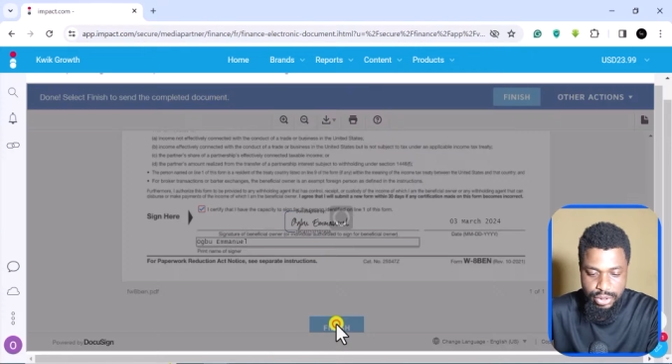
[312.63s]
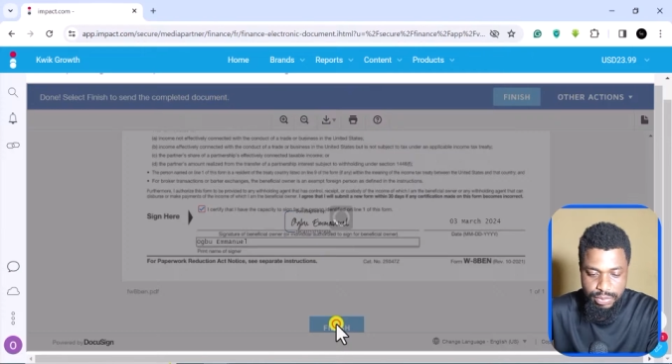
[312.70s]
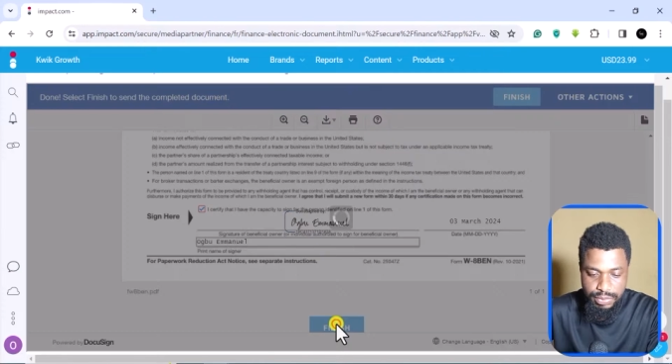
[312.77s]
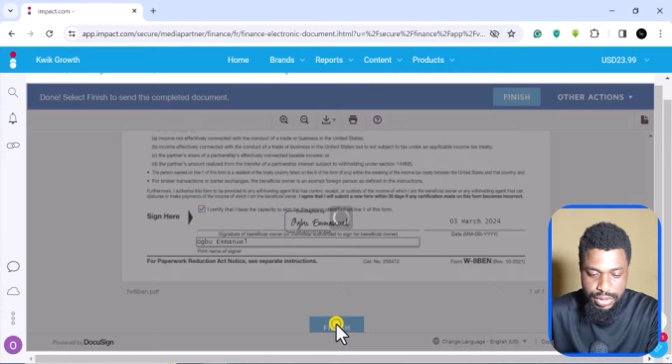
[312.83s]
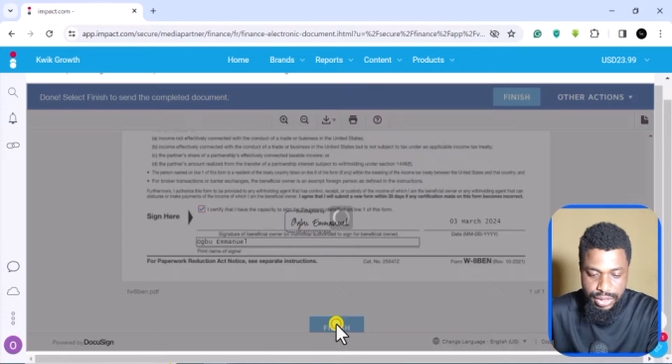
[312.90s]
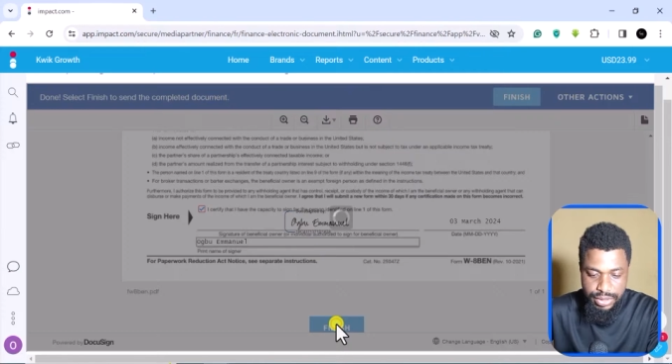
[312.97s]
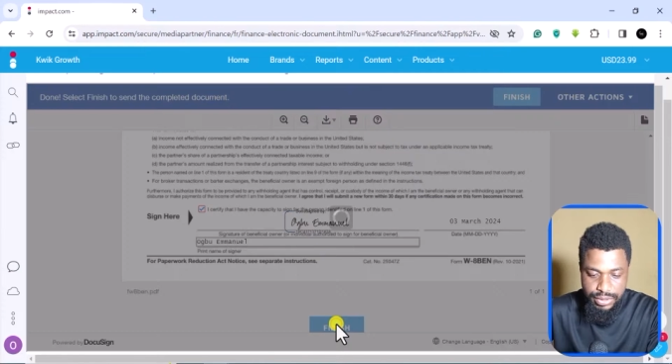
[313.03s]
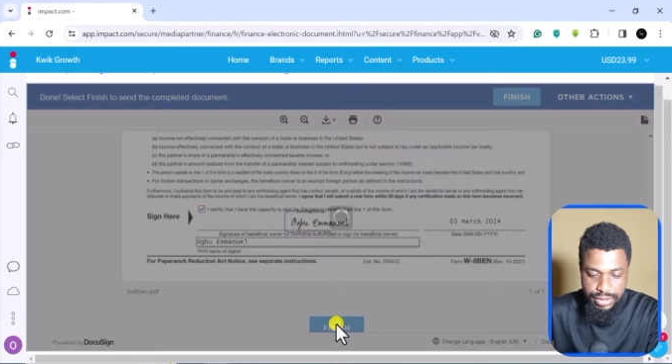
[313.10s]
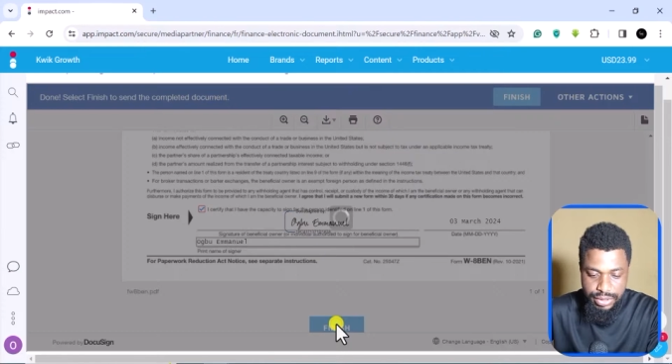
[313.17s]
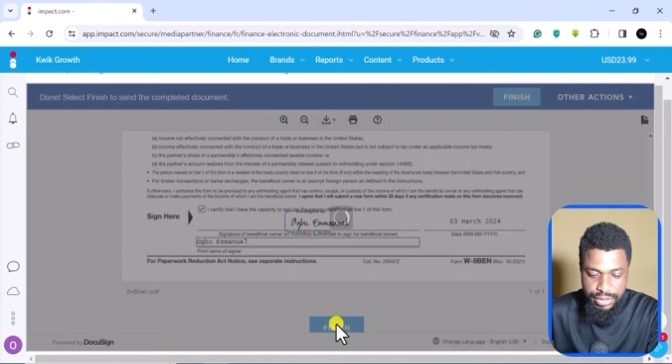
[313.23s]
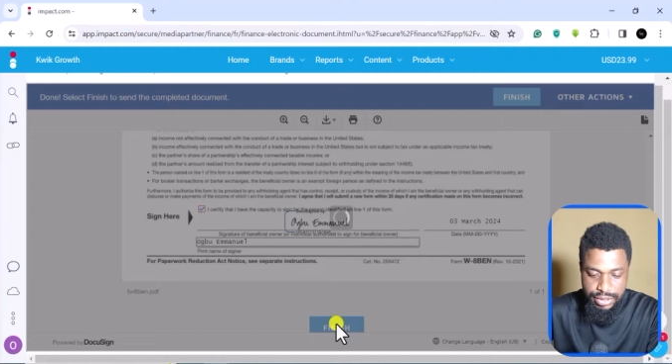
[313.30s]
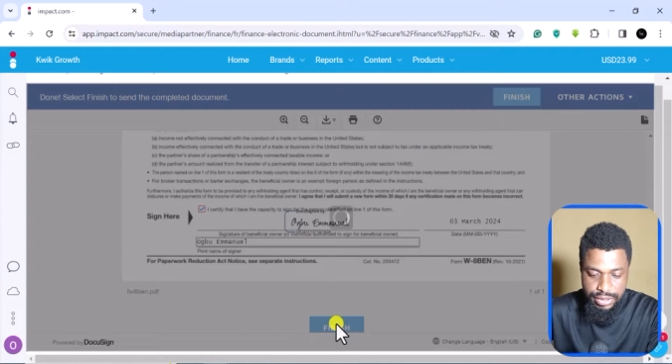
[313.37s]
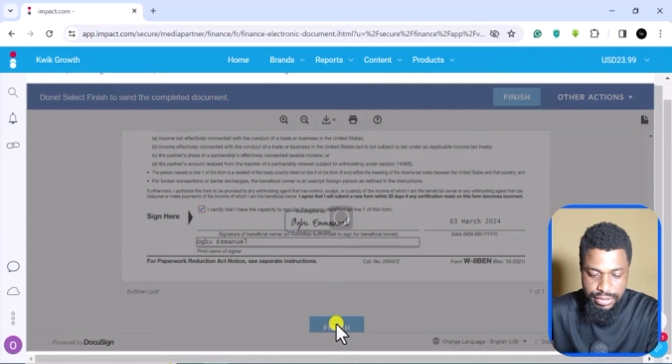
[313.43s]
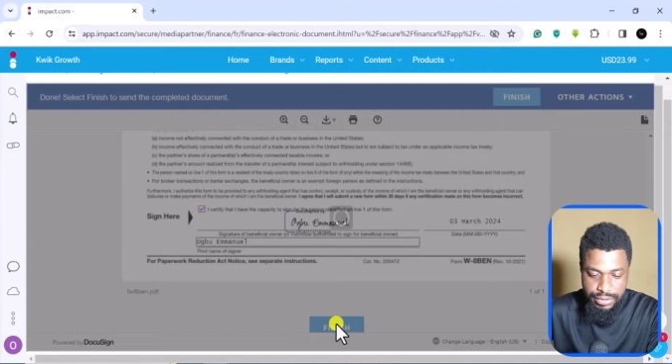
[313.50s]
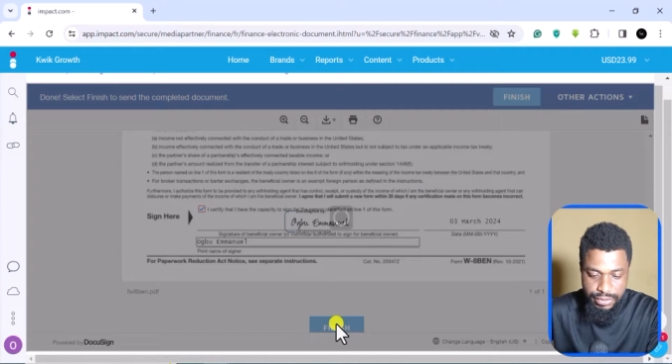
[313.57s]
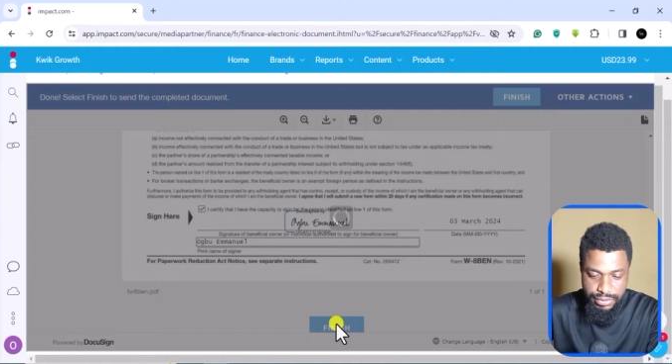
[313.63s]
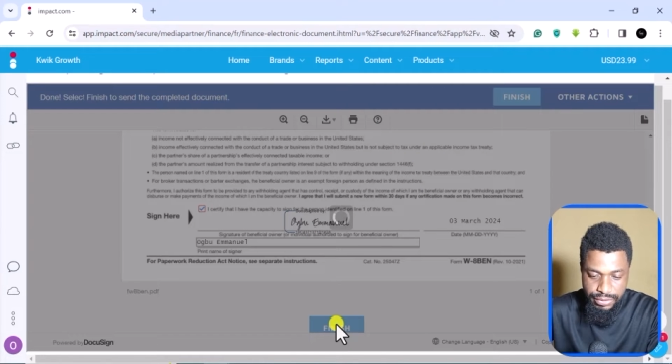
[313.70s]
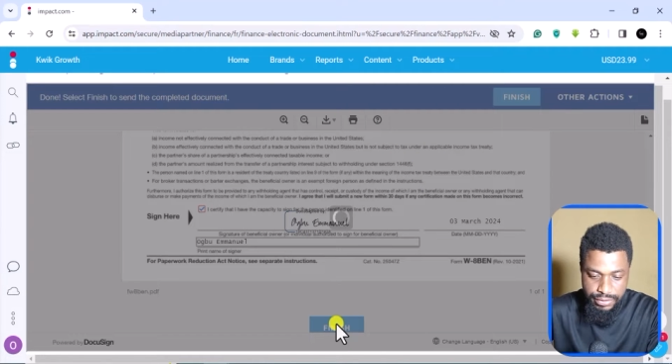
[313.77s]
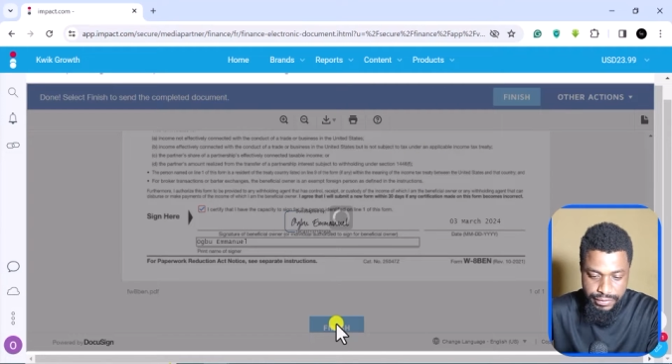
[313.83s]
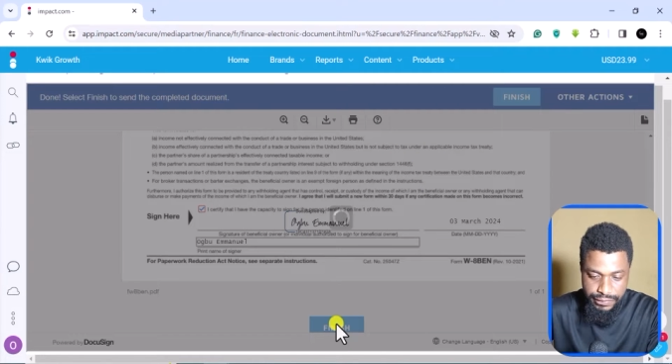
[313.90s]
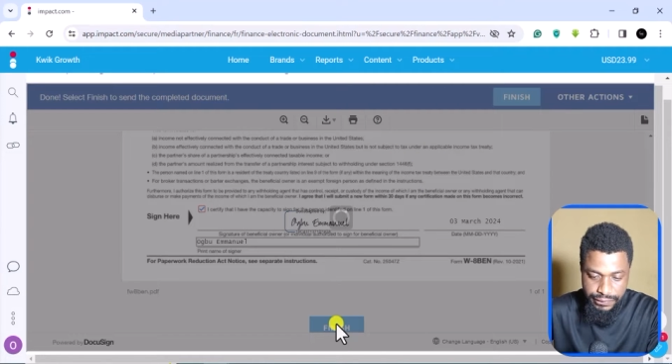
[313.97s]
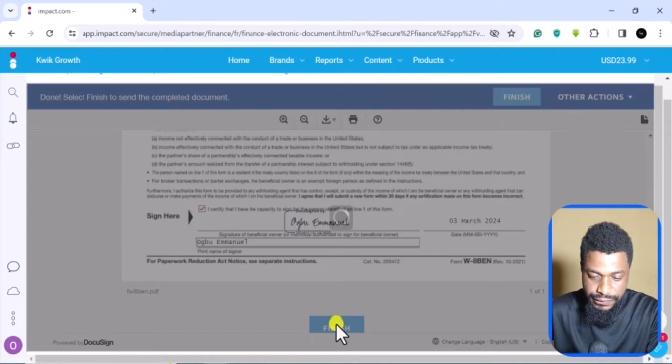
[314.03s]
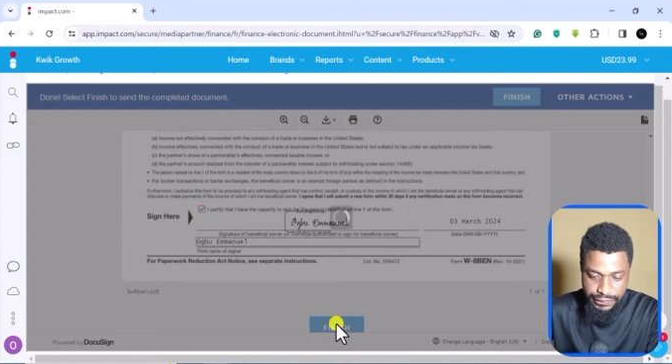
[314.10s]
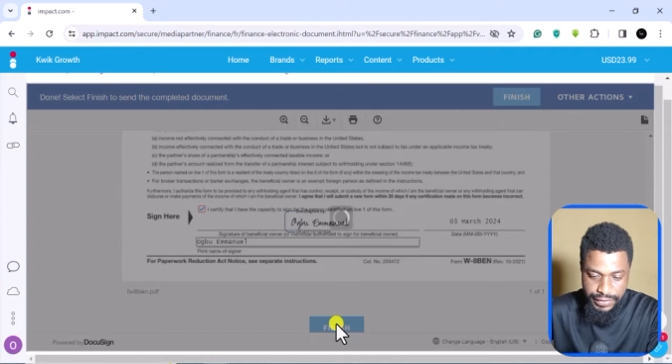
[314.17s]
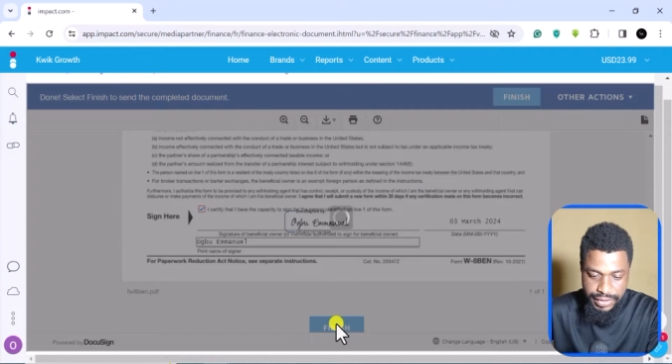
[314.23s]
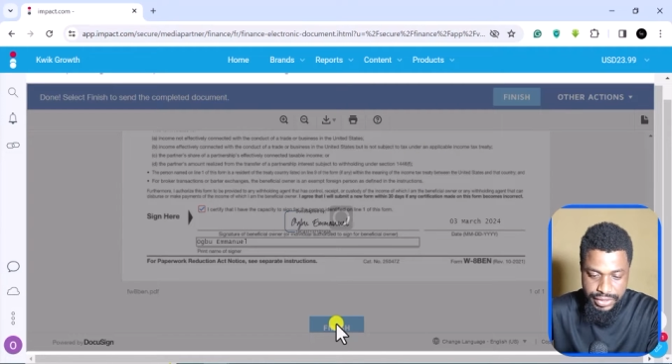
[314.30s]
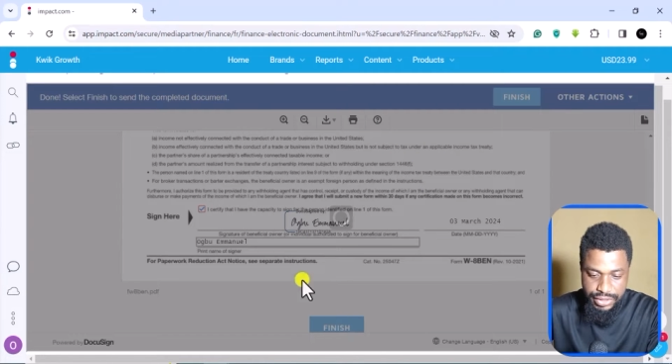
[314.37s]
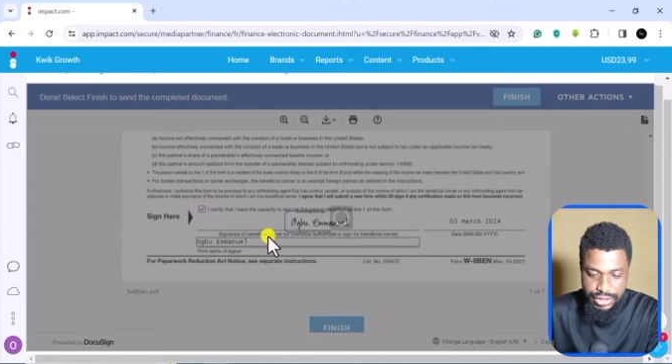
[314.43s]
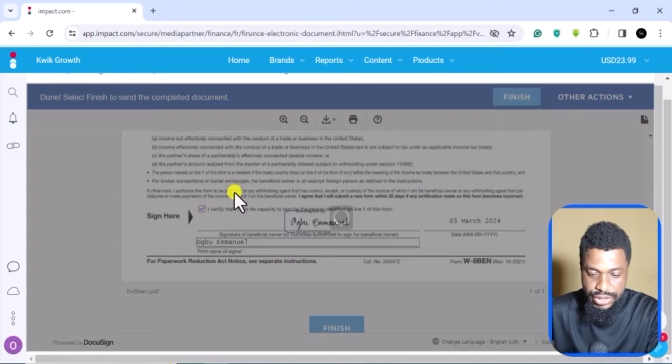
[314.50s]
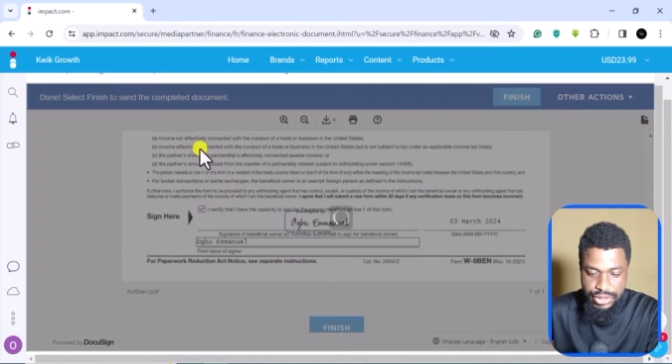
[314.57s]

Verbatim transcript: here, you click on finish